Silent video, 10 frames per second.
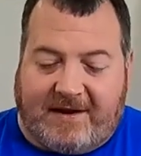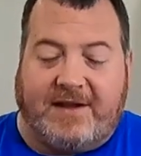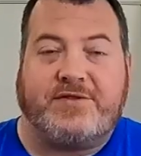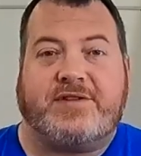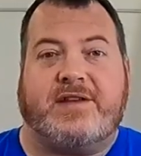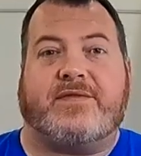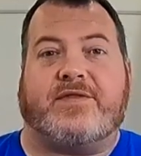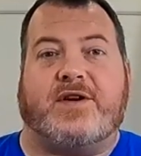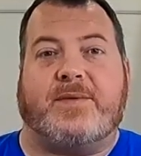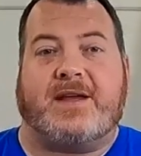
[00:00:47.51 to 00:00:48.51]
Now as you see in
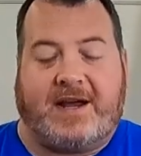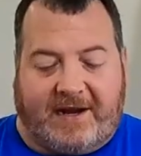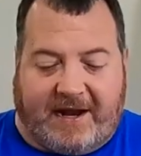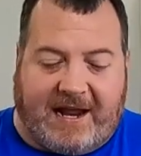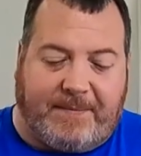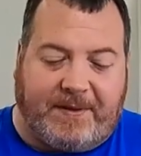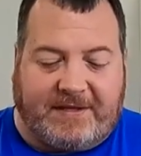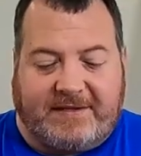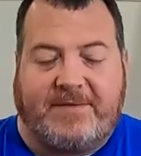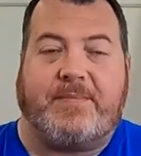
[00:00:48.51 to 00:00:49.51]
front of me, I got 8
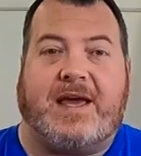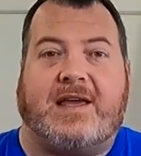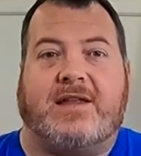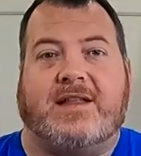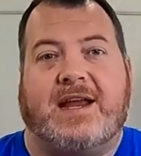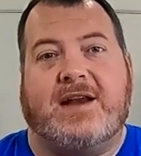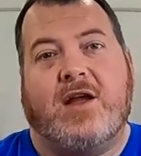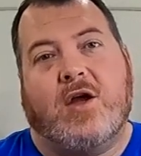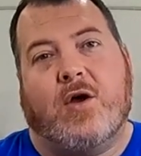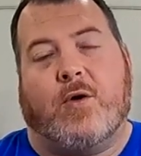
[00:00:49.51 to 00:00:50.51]
pieces of bacon
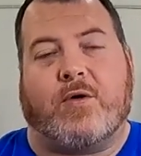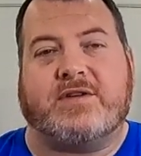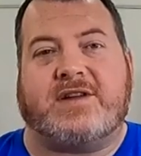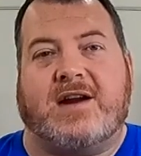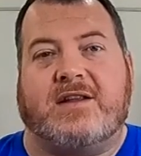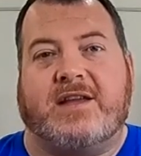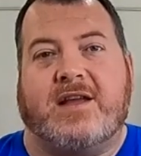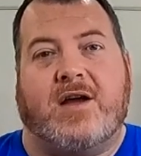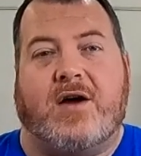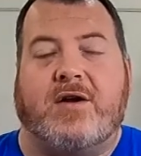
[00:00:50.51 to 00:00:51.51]
laid horizontally
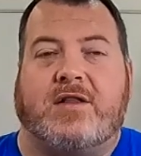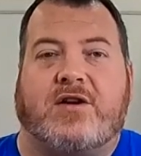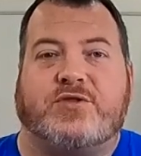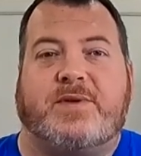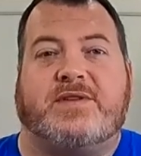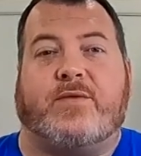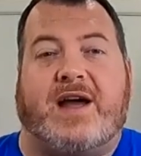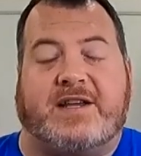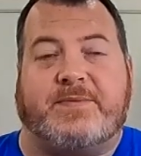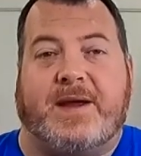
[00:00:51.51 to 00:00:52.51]
on a large piece of
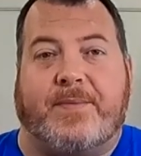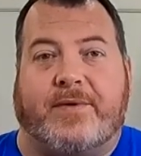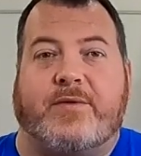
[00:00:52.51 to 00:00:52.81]
wax paper.